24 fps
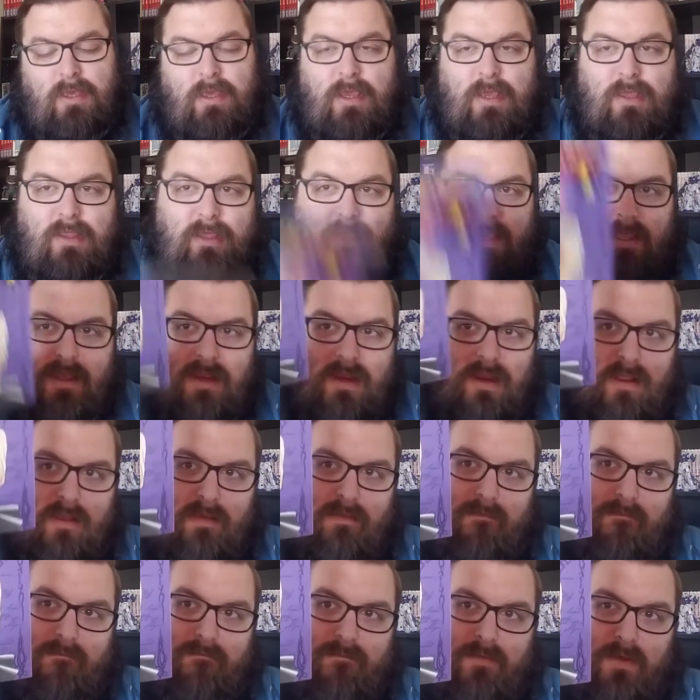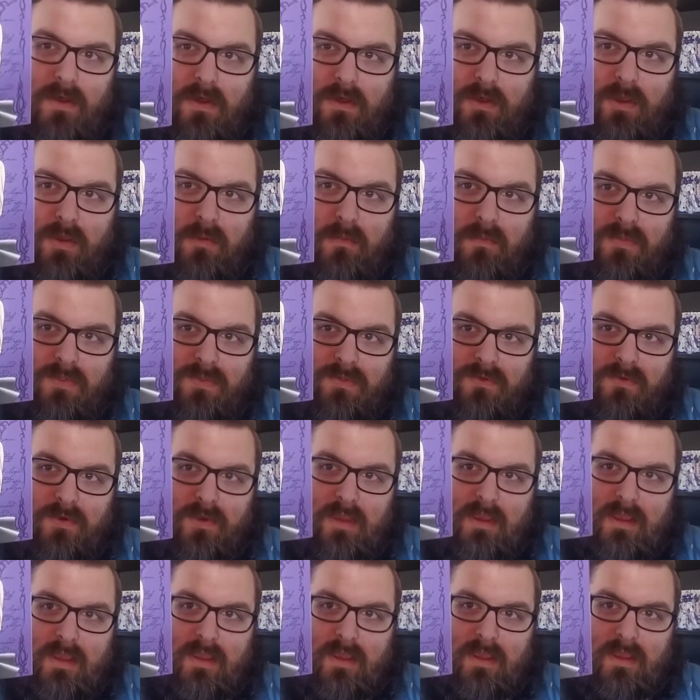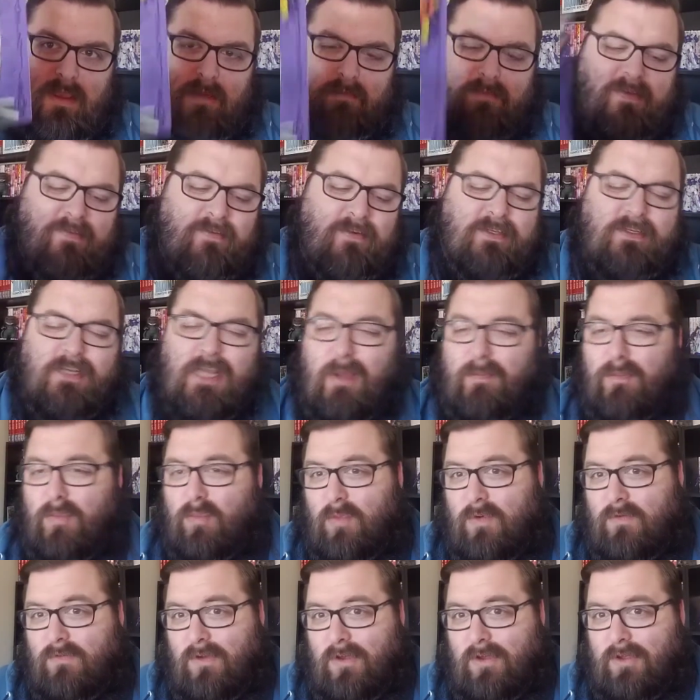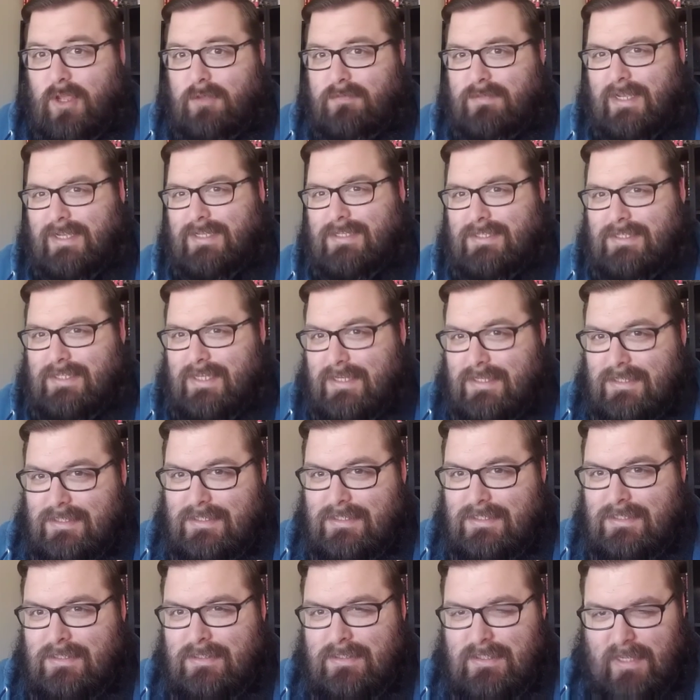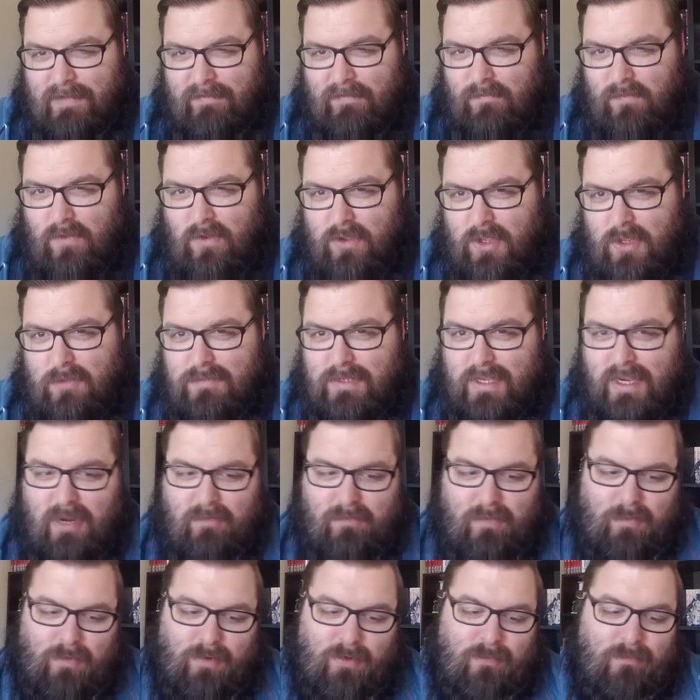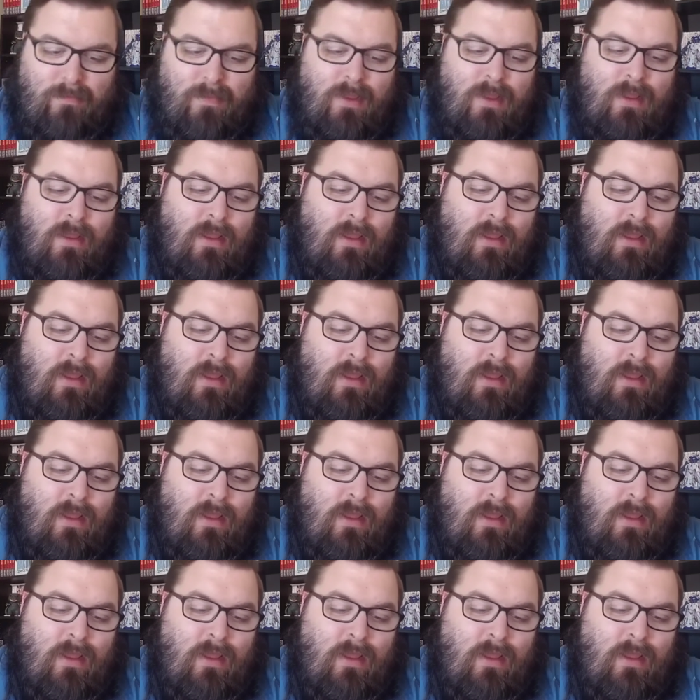And then volume three. I believe there's a couple more volumes, like six, seven volumes. I can't remember.